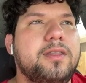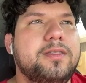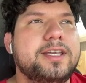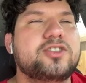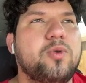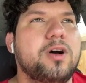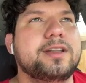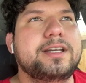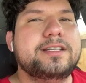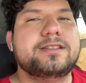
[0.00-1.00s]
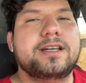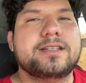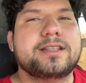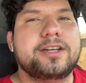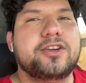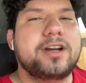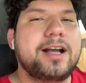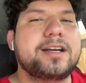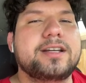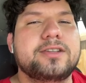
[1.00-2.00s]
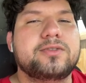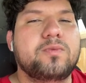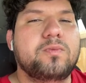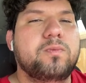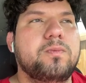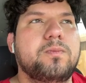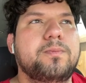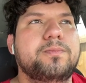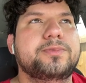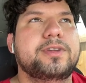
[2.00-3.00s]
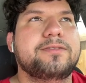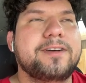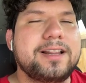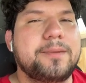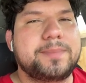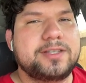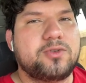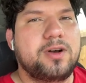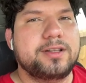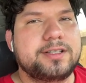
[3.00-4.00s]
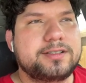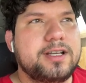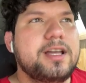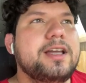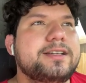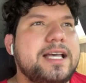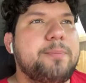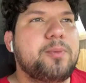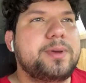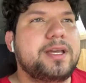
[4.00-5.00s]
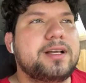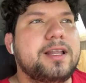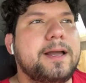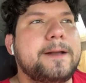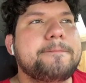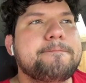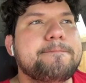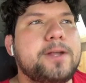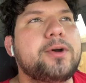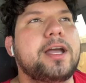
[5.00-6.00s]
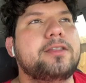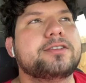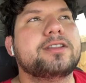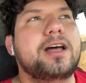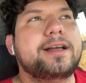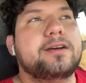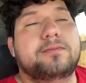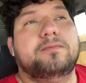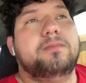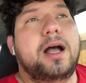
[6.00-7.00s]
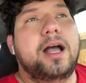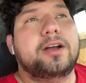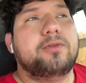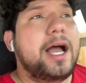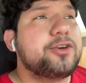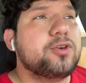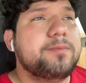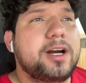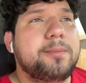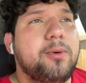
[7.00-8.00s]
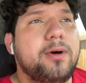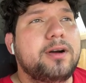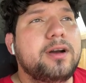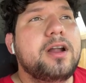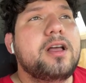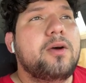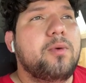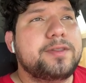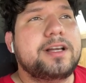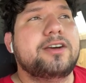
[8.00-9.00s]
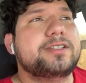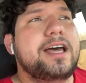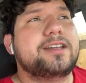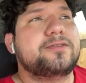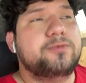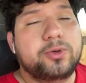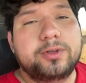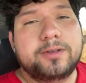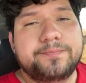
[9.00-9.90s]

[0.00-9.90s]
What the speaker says: these qualities, it's like you're not going to develop these qualities. Example being like, okay, there's a, like, I grew up very poor. One thing I always had is food.